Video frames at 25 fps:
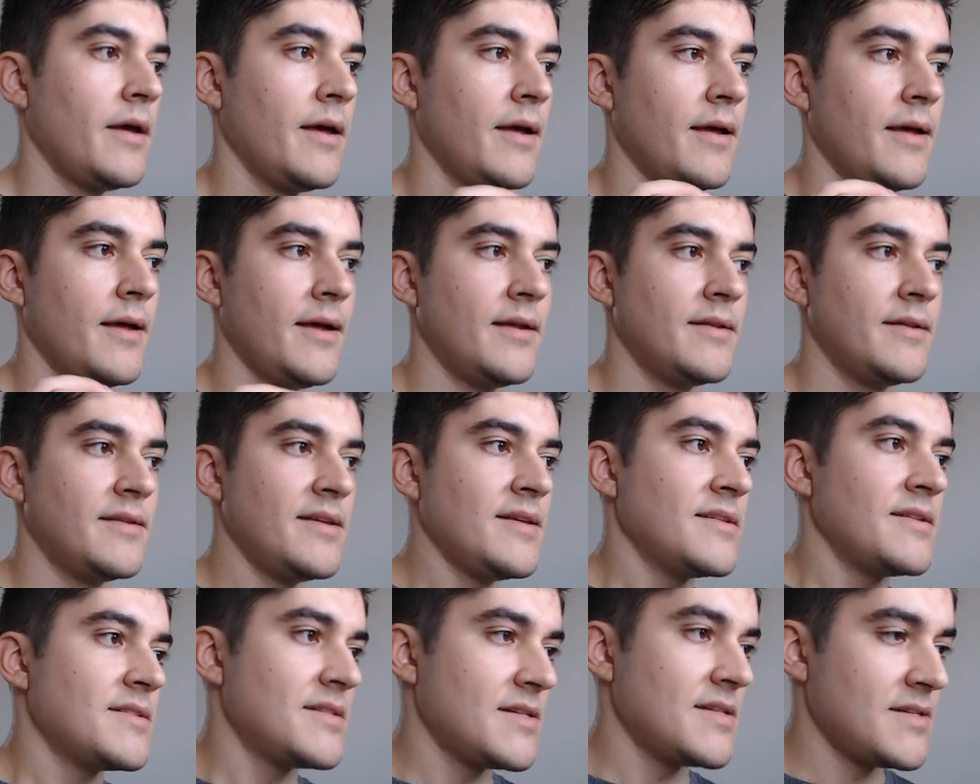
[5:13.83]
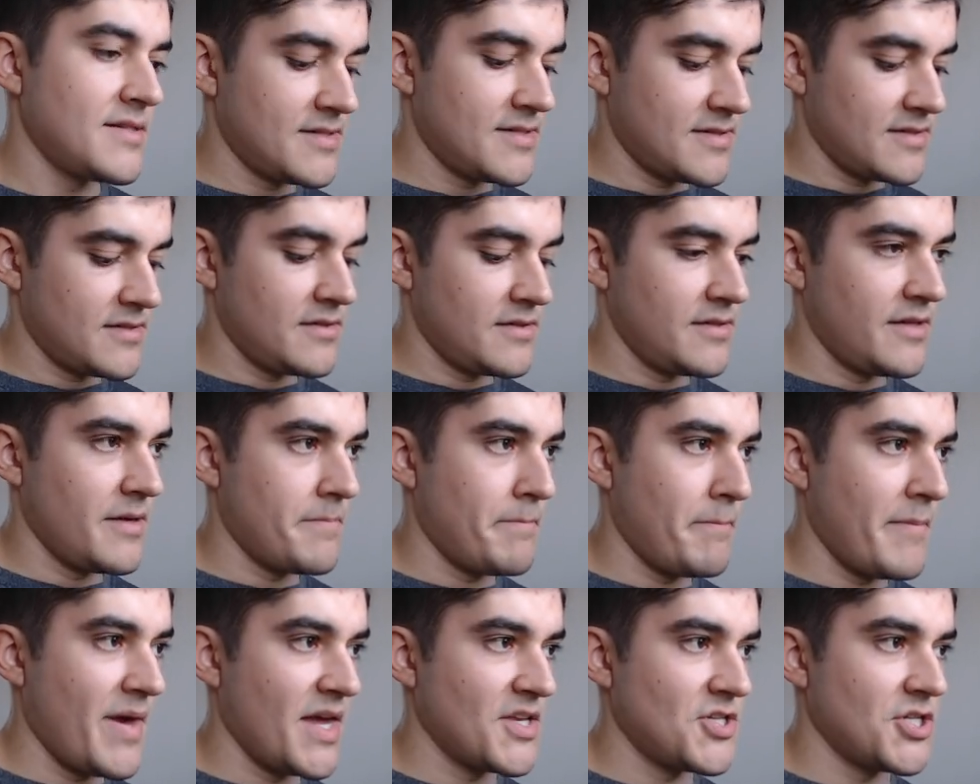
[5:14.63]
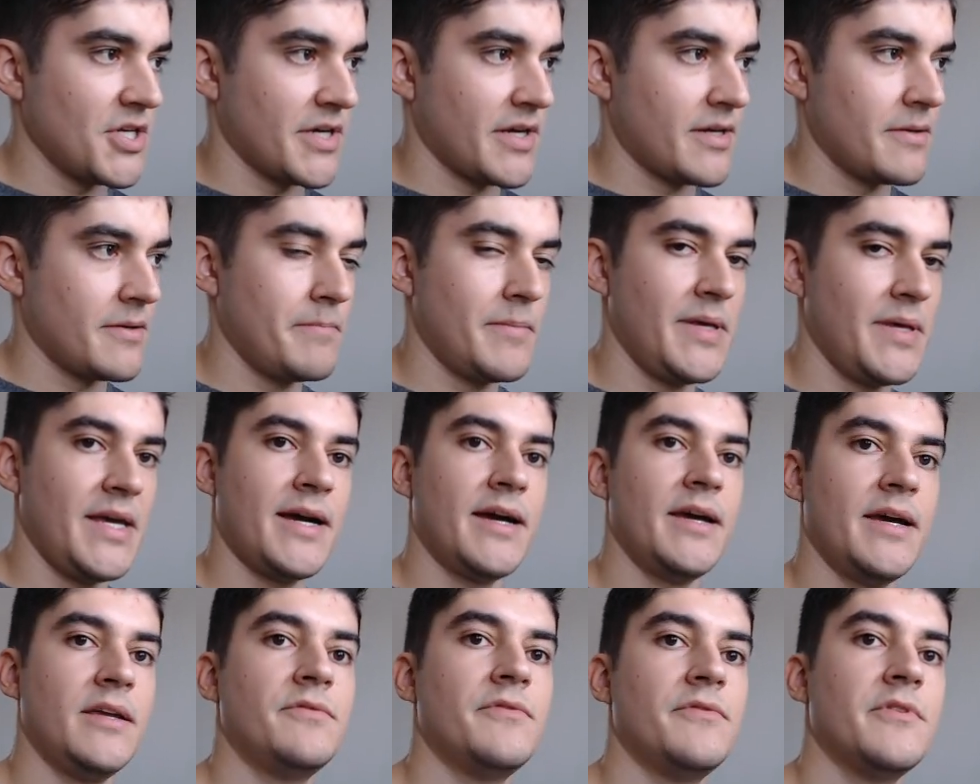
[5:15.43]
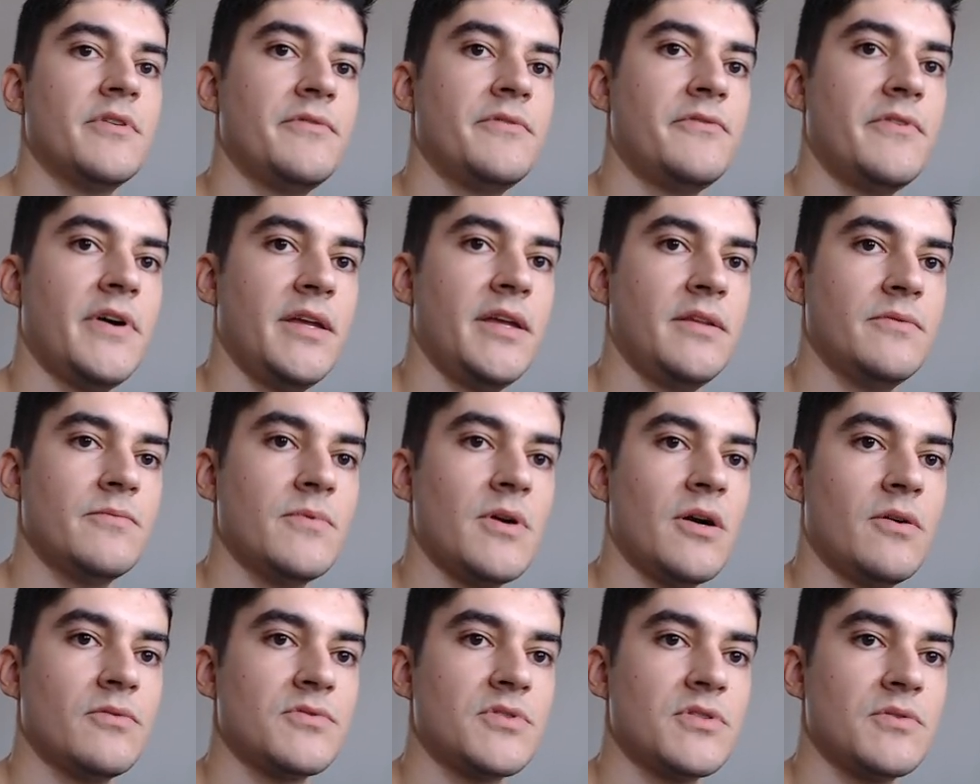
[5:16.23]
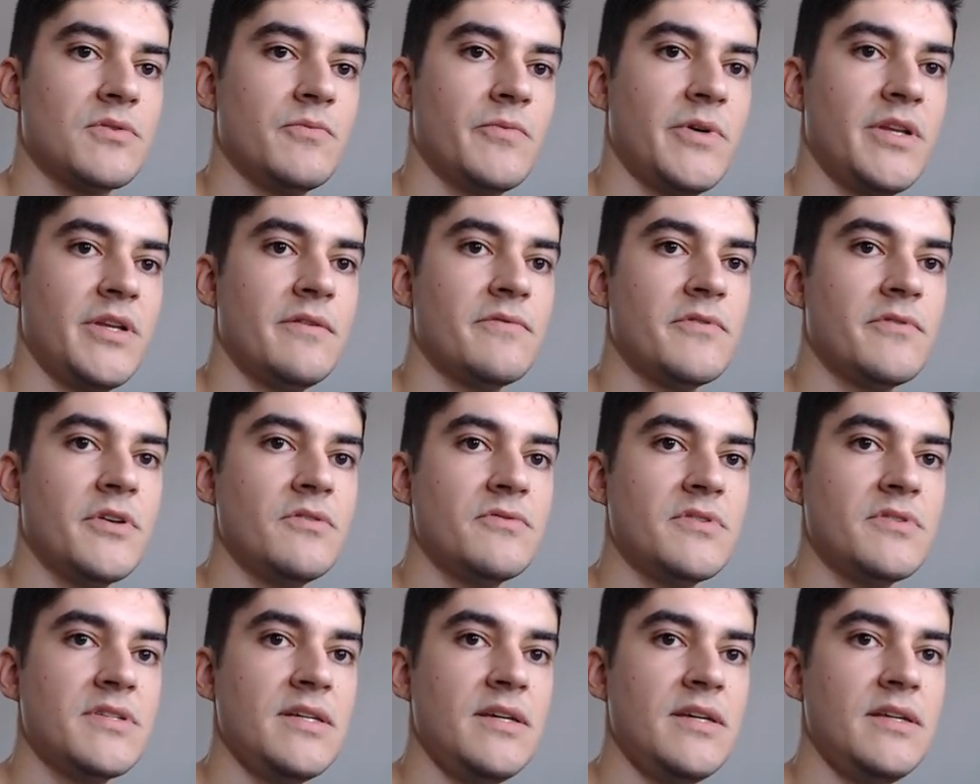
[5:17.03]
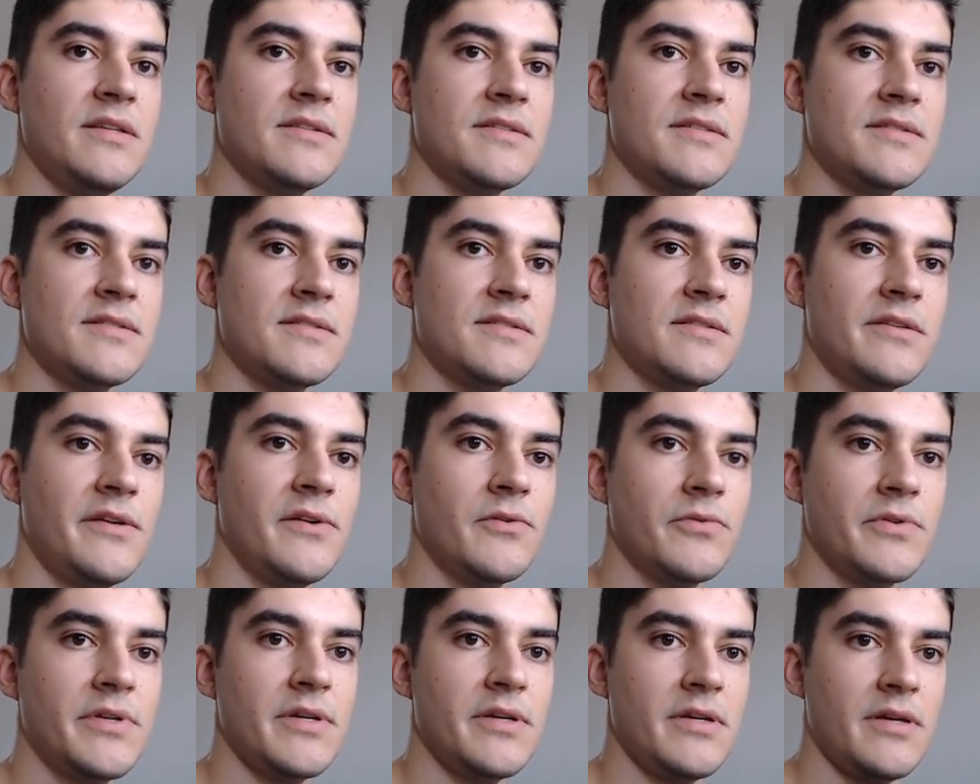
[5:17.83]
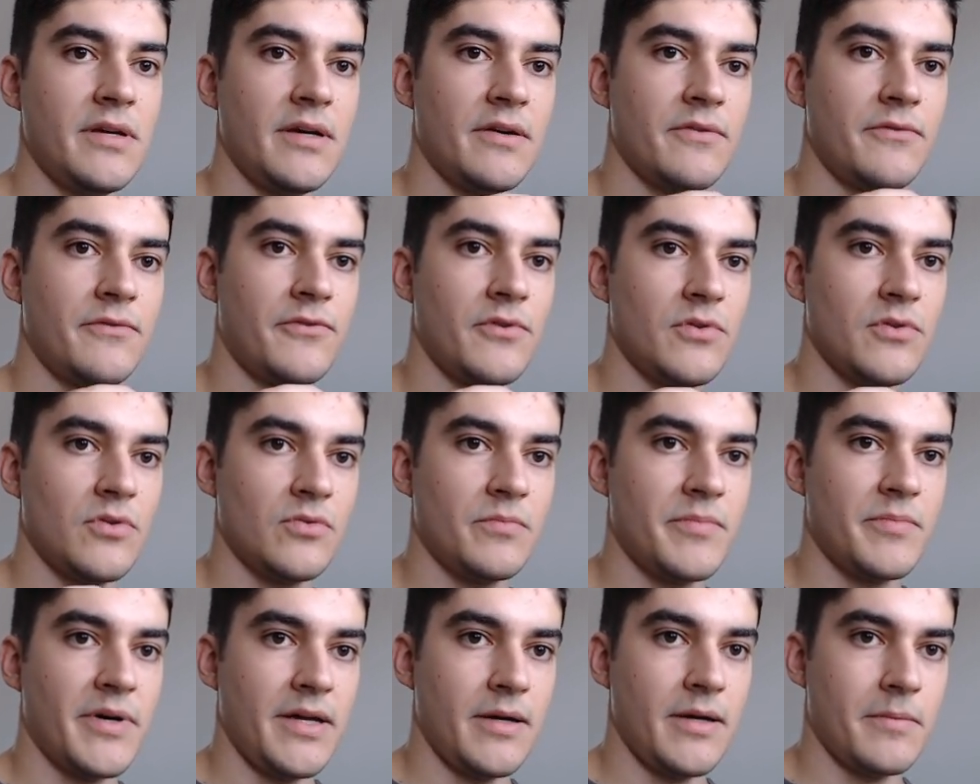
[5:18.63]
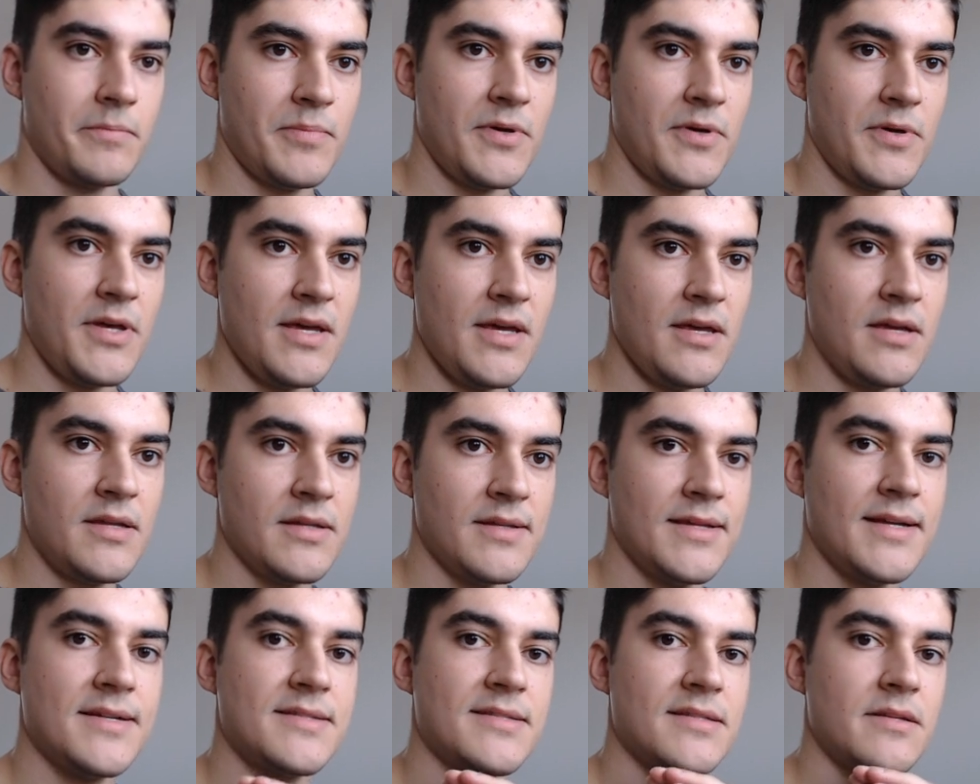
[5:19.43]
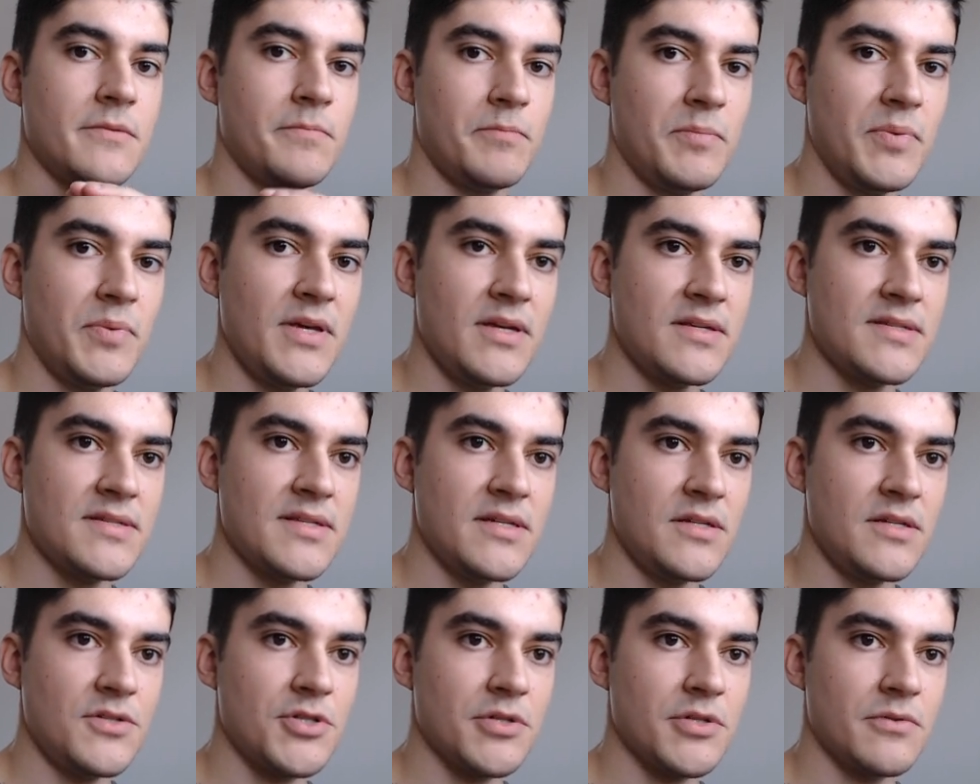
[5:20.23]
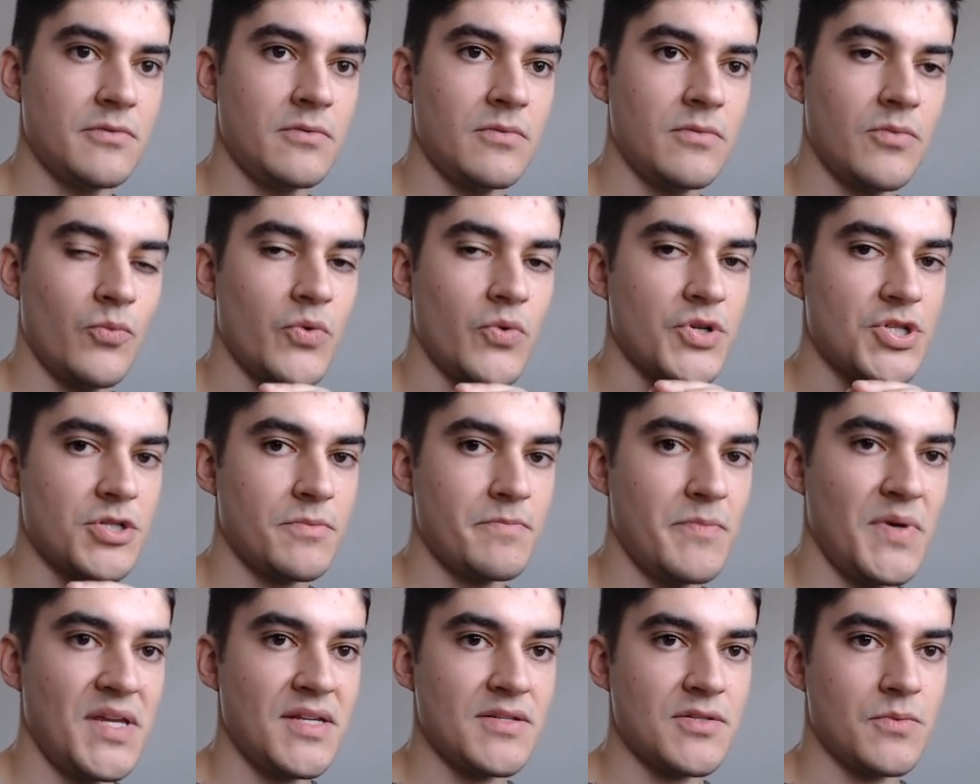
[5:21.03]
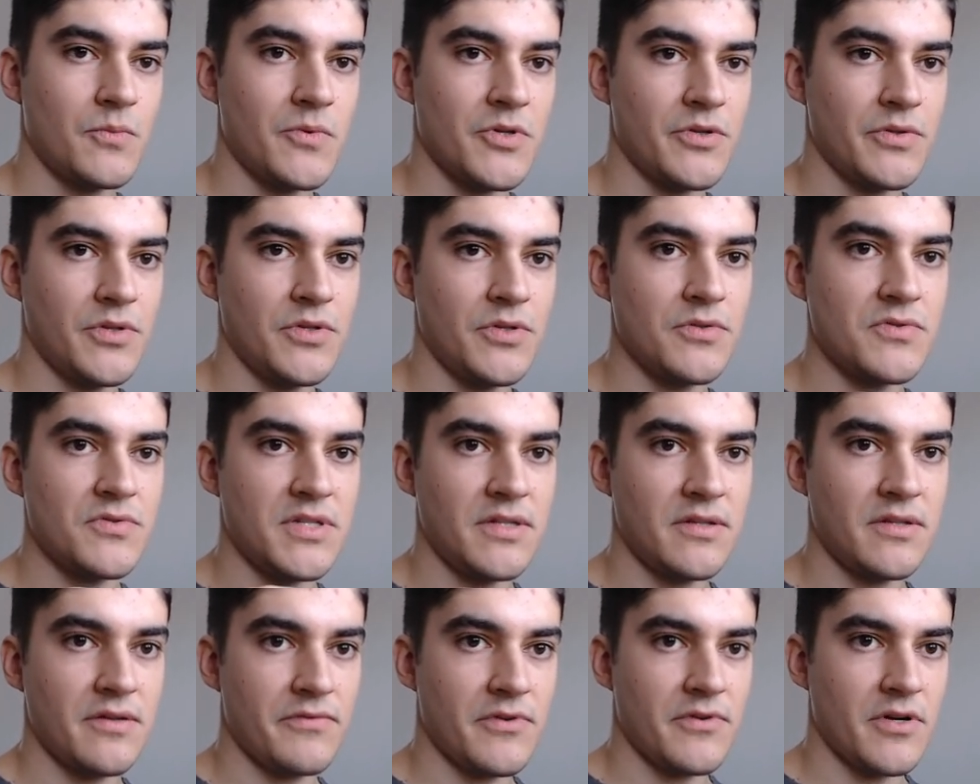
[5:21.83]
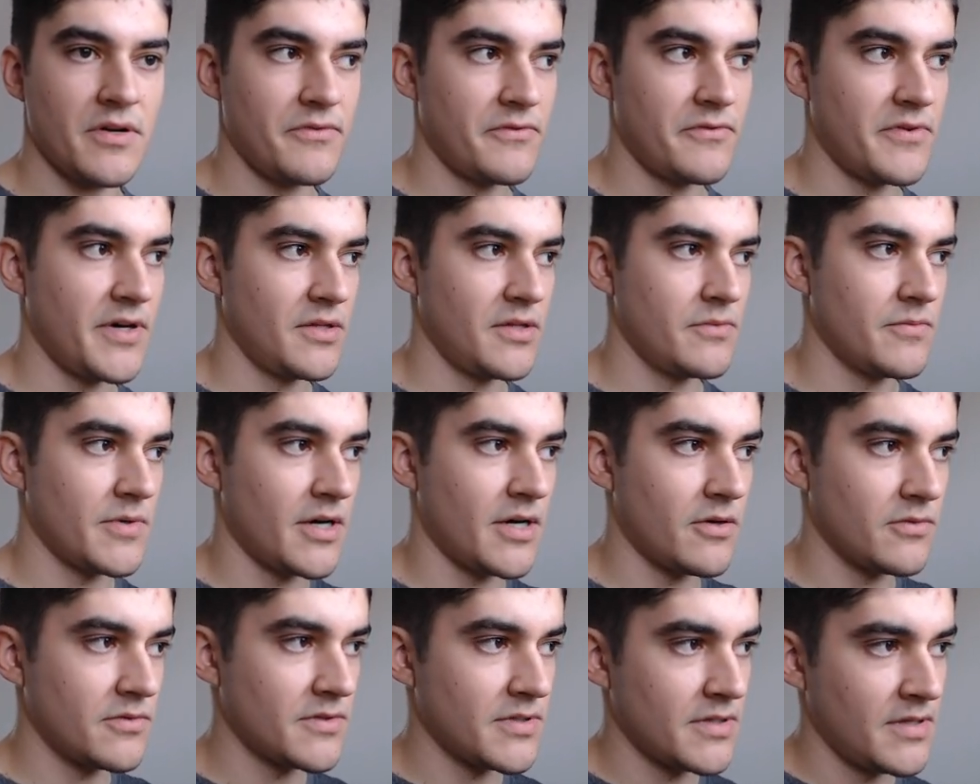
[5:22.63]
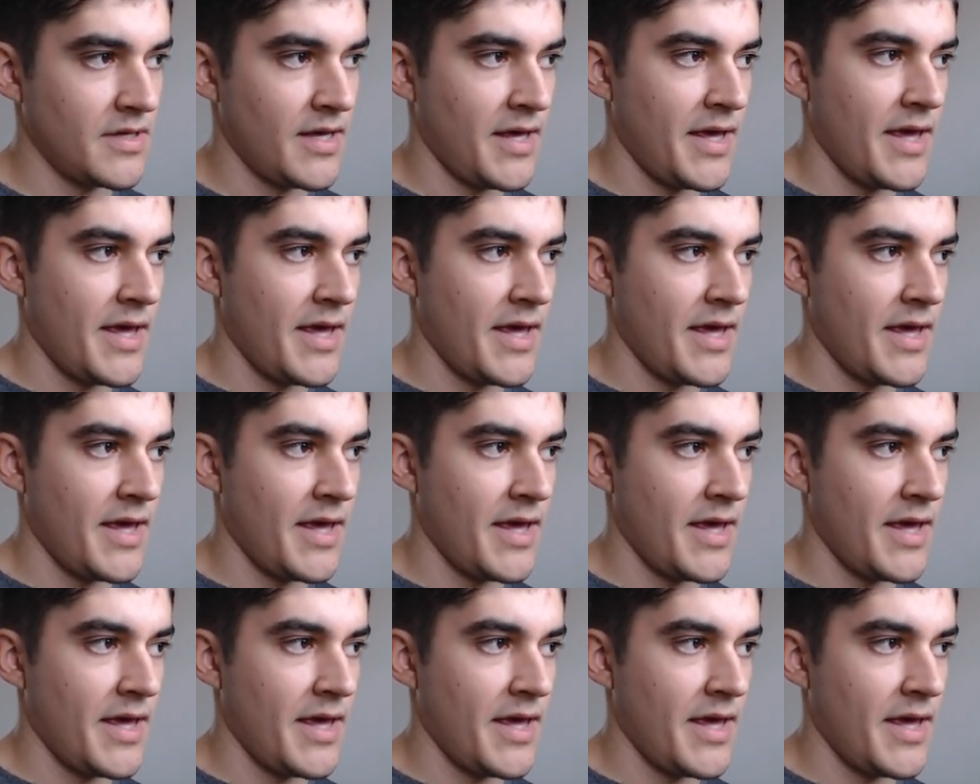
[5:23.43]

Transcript: And this is the magic behind verified routes. Whenever you see this tilde followed by a P, that's the P sigil, which means we're using the verified route.